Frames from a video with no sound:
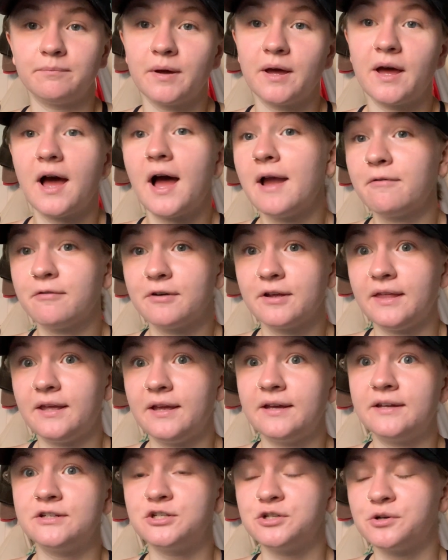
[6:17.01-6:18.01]
but I
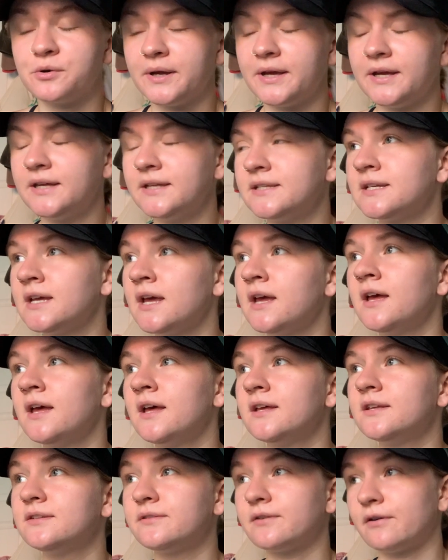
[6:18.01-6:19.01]
really enjoy it
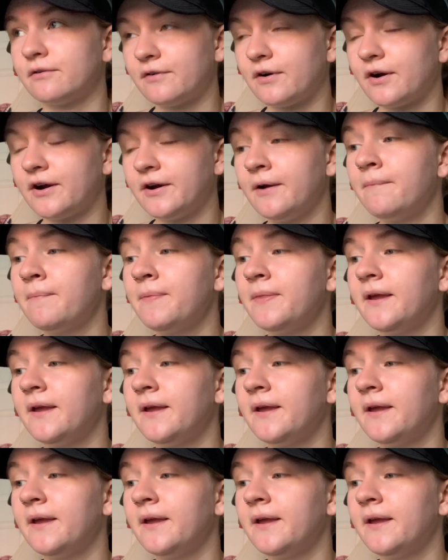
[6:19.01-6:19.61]
so far.